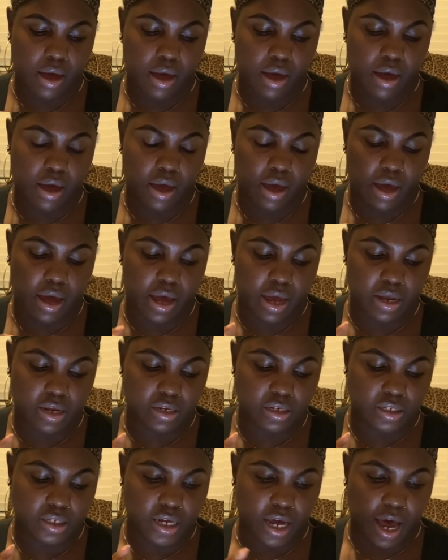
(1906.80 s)

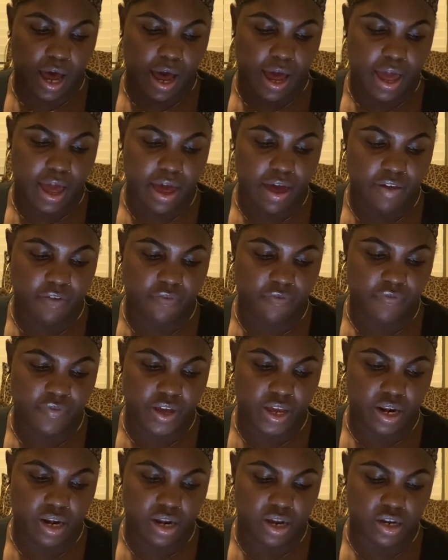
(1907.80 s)
I have
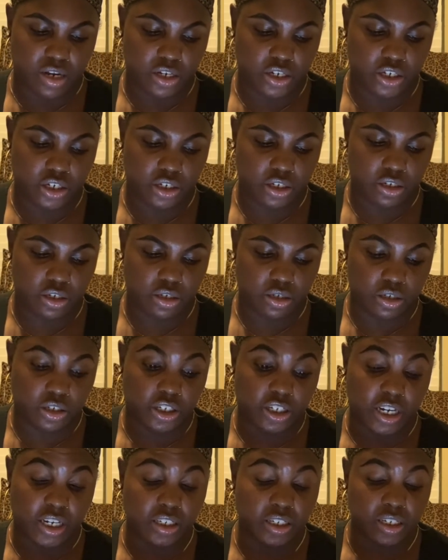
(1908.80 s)
finished
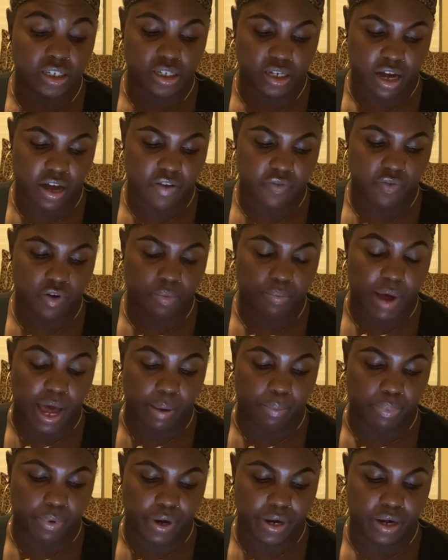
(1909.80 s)
Judge This Cover by
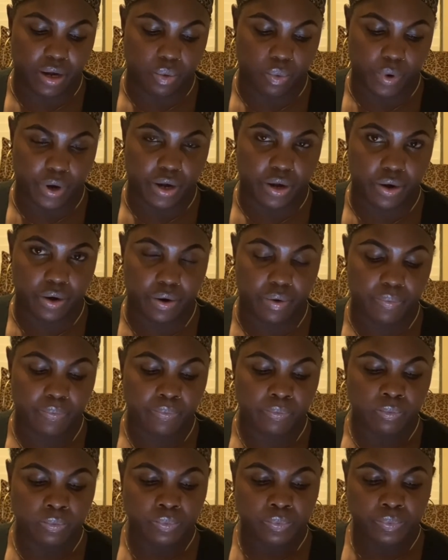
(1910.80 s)
Brittany Renner.
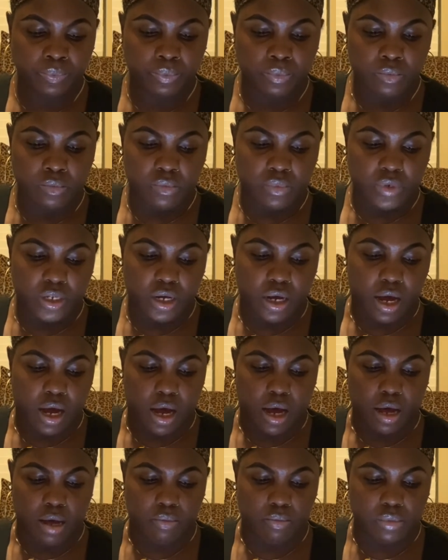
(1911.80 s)

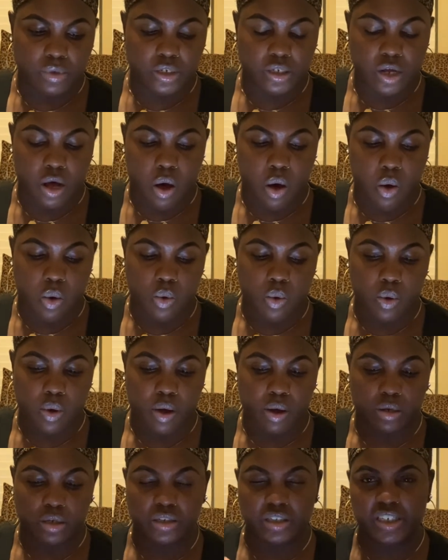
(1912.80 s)
So
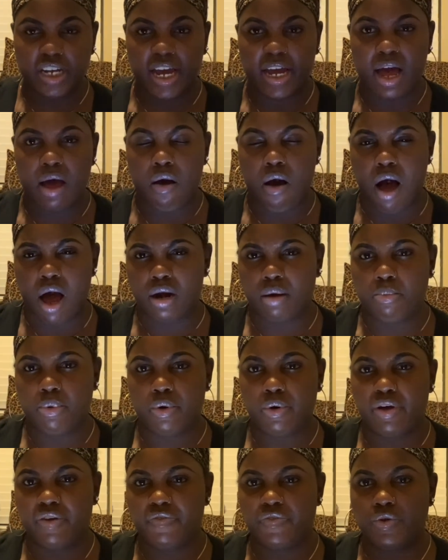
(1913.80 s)
check out Audible
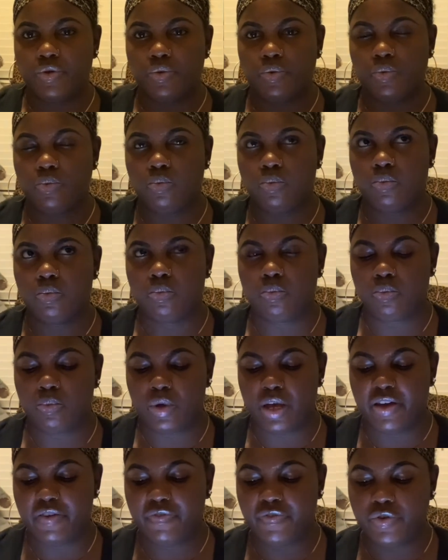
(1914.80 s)
if
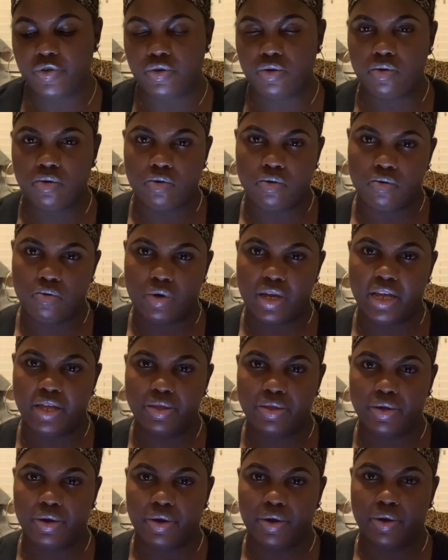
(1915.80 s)
you
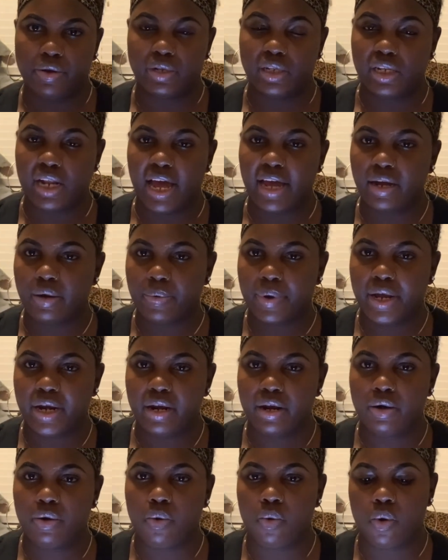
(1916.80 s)
either like
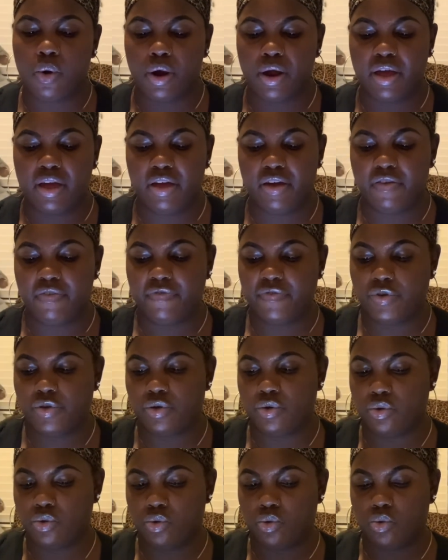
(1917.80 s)
reading or if
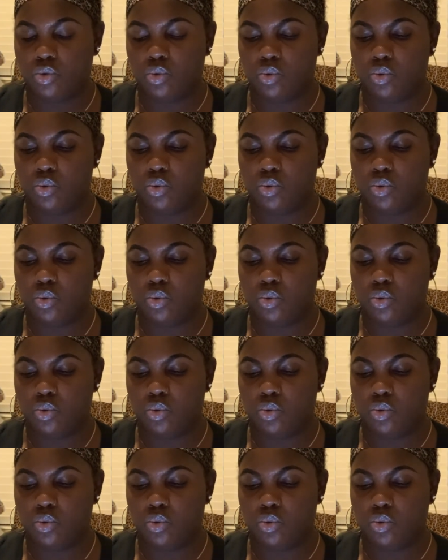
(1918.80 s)
you